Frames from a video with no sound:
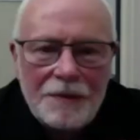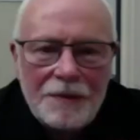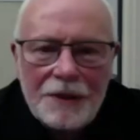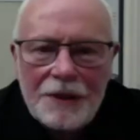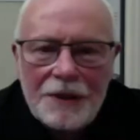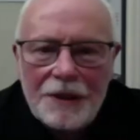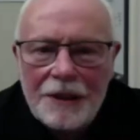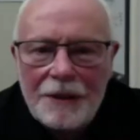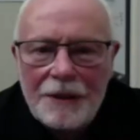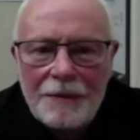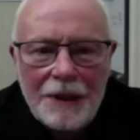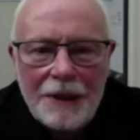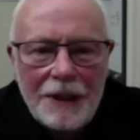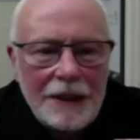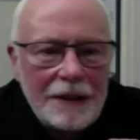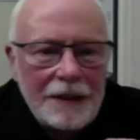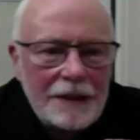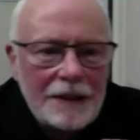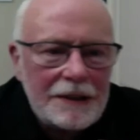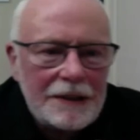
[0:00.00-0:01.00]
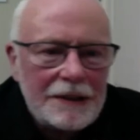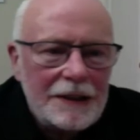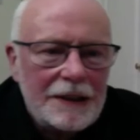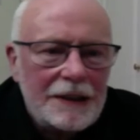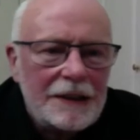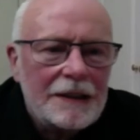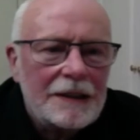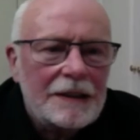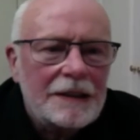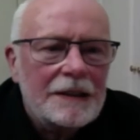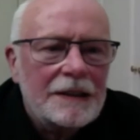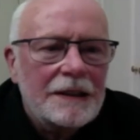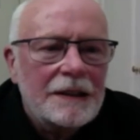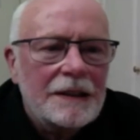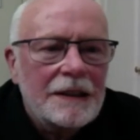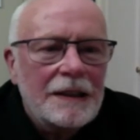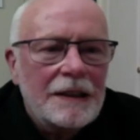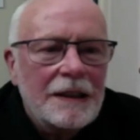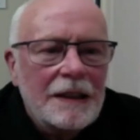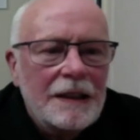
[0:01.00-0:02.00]
of the team here, I think.
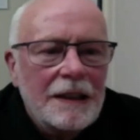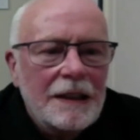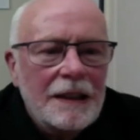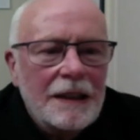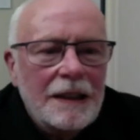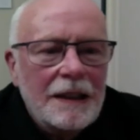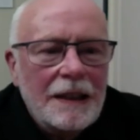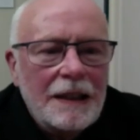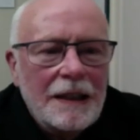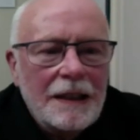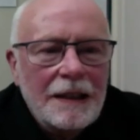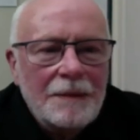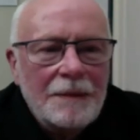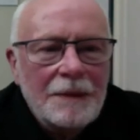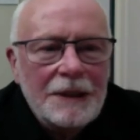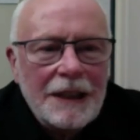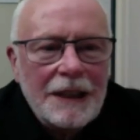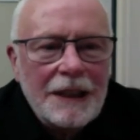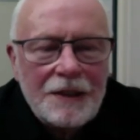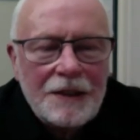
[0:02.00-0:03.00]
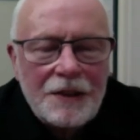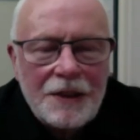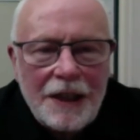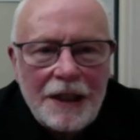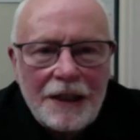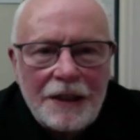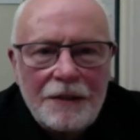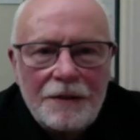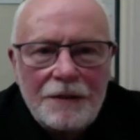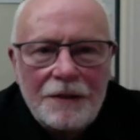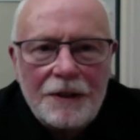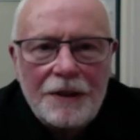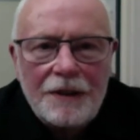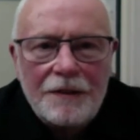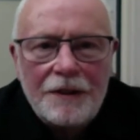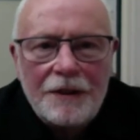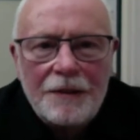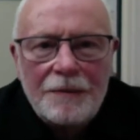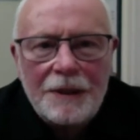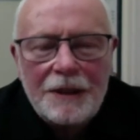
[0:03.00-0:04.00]
Uh, but yes, thank you very,
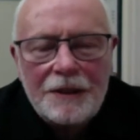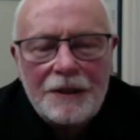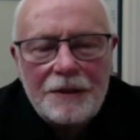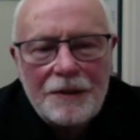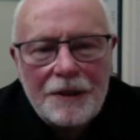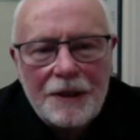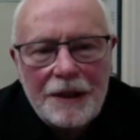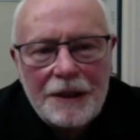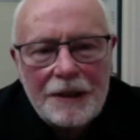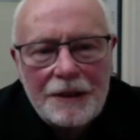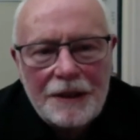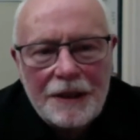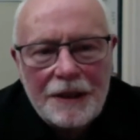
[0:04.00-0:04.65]
very much for that,